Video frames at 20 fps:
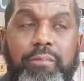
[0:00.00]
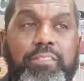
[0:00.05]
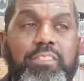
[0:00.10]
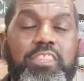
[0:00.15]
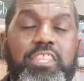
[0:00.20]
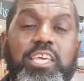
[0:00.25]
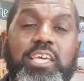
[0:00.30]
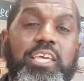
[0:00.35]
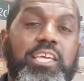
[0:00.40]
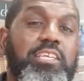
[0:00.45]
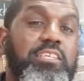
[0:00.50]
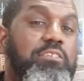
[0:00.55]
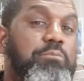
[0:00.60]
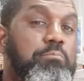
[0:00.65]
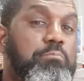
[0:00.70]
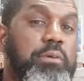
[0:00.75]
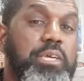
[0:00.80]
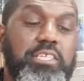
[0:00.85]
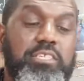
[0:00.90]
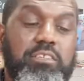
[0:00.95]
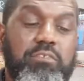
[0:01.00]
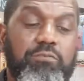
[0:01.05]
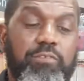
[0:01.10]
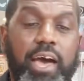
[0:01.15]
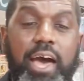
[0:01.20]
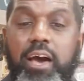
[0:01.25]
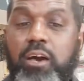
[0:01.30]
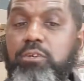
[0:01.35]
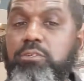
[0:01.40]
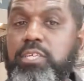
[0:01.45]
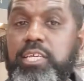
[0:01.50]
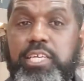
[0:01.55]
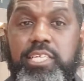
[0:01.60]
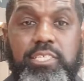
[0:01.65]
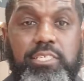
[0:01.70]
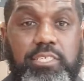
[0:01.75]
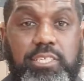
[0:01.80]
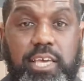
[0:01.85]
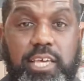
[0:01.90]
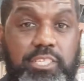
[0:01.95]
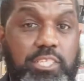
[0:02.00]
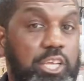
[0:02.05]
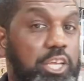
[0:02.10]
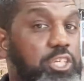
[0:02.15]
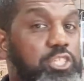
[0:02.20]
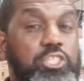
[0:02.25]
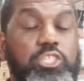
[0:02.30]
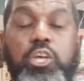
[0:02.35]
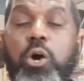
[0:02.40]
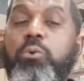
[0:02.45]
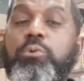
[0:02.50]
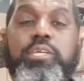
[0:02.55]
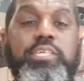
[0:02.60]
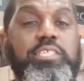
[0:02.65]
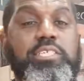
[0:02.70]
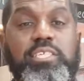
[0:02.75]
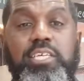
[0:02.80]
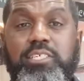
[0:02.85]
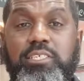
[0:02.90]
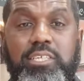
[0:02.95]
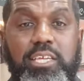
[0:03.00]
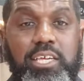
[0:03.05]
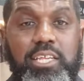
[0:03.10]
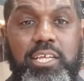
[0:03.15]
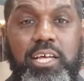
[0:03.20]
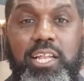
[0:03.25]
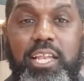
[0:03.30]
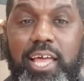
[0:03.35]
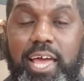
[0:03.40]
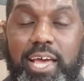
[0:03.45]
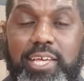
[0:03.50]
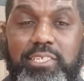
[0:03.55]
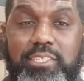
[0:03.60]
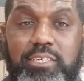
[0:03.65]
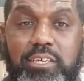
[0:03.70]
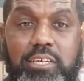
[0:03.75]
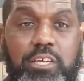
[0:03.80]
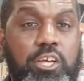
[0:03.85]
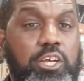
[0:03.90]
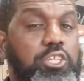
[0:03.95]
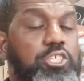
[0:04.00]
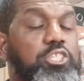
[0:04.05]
These meats, fowls, insects don't exist in Alaska,